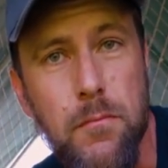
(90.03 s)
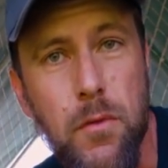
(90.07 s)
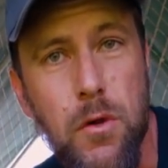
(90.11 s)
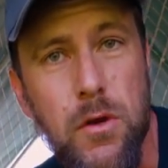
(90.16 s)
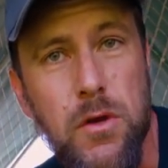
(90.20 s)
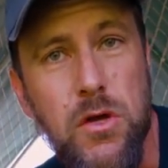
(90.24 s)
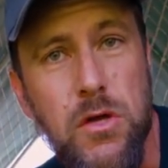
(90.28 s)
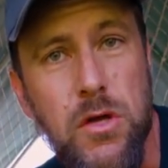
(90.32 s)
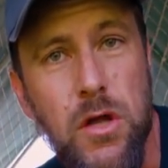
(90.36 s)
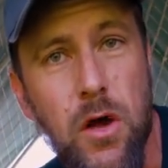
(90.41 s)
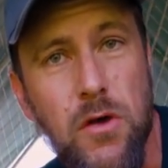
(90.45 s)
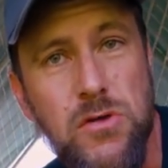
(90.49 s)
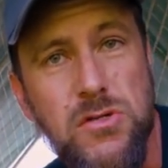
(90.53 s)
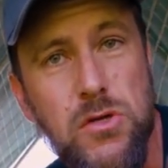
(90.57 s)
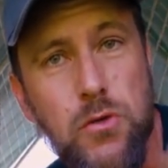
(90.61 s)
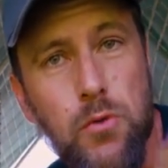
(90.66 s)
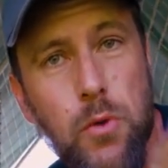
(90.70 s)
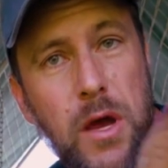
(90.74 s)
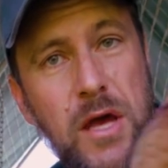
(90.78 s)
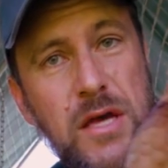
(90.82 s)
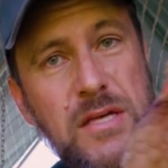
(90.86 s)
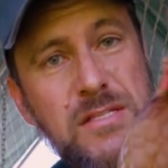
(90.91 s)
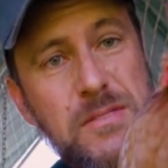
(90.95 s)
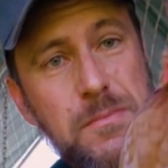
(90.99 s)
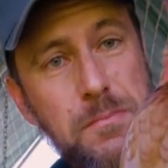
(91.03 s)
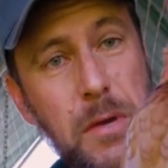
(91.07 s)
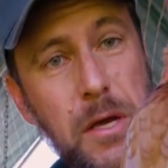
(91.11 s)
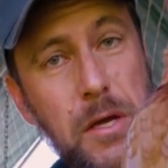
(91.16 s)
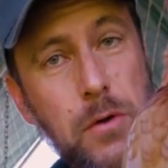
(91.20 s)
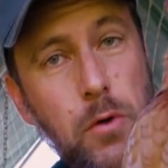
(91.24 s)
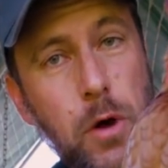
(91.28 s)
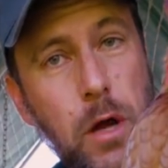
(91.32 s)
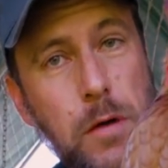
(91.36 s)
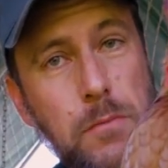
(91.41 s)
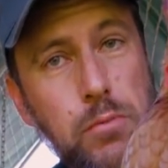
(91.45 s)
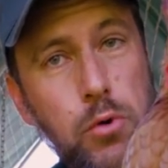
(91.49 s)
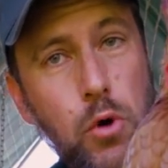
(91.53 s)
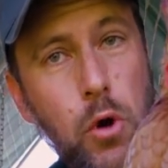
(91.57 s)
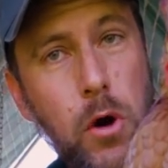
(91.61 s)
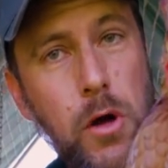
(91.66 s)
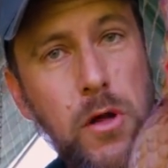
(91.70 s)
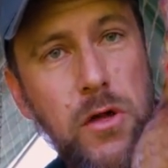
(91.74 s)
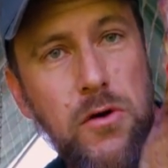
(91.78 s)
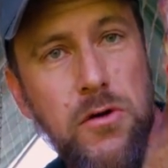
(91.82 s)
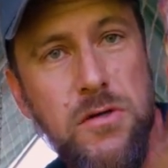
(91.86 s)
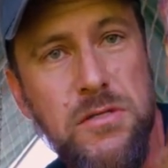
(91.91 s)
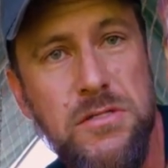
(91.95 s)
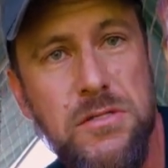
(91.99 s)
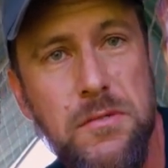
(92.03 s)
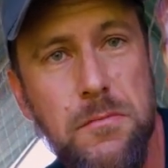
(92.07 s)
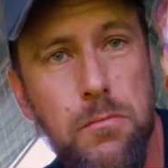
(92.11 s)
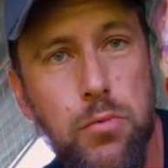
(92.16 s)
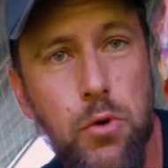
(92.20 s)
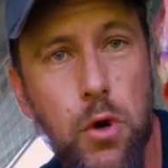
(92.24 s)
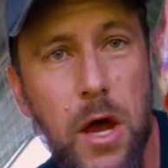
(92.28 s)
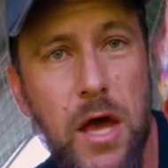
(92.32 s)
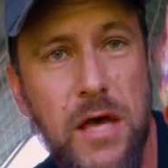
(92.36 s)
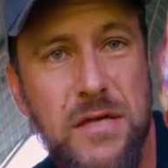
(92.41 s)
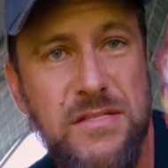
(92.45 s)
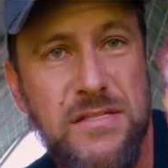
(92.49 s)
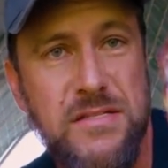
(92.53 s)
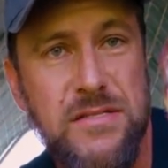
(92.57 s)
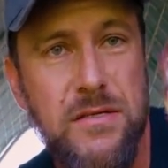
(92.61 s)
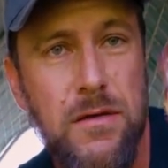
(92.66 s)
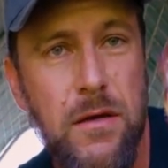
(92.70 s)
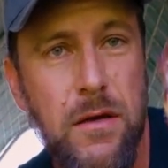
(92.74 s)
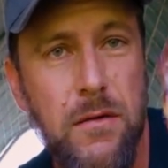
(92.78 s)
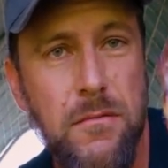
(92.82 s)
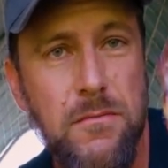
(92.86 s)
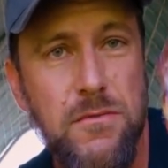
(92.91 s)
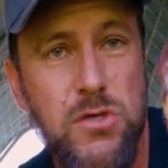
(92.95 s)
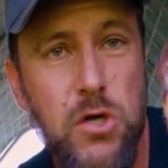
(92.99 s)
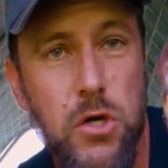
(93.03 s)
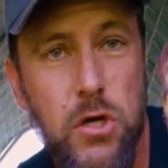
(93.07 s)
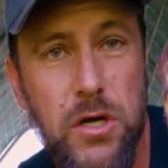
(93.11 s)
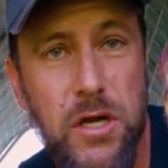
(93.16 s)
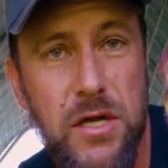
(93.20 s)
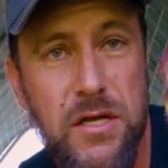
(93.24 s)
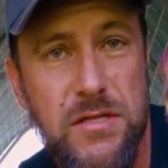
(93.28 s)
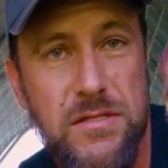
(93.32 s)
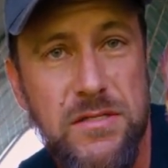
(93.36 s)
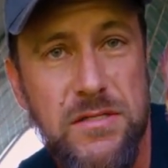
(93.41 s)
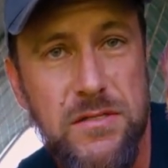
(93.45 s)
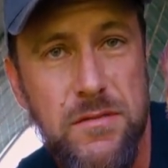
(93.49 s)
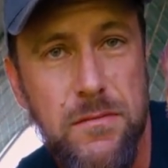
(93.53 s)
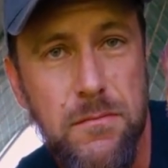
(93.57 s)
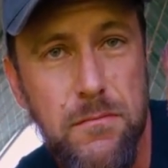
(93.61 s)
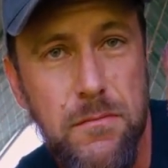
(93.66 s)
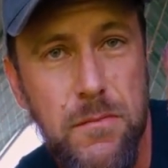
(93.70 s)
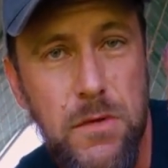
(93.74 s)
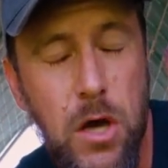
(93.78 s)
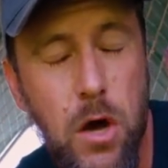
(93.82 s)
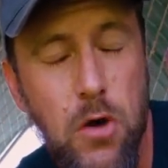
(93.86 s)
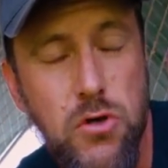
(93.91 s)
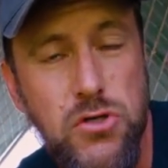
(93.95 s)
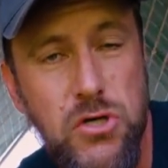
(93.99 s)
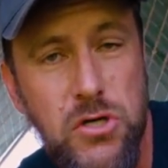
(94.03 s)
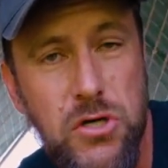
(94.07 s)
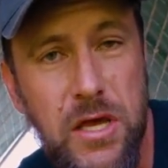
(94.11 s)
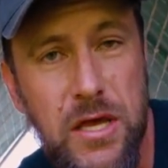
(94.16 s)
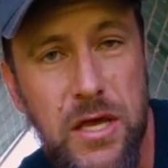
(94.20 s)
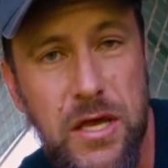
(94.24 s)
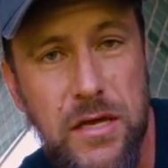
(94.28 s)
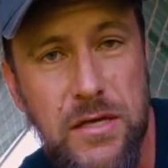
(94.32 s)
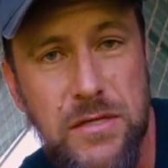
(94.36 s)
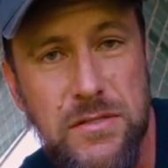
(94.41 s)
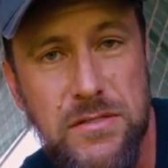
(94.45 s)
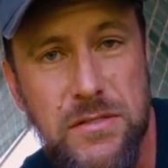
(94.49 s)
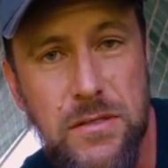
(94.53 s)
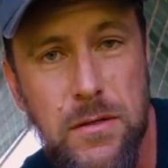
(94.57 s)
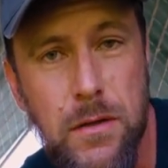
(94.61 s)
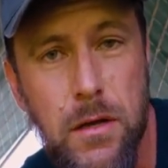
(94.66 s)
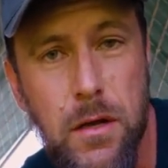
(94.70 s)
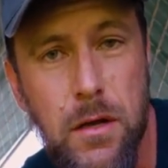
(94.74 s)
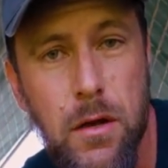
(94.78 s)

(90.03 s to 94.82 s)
But you can also raise big red broilers, Brests, Turkins, Kosher Kings,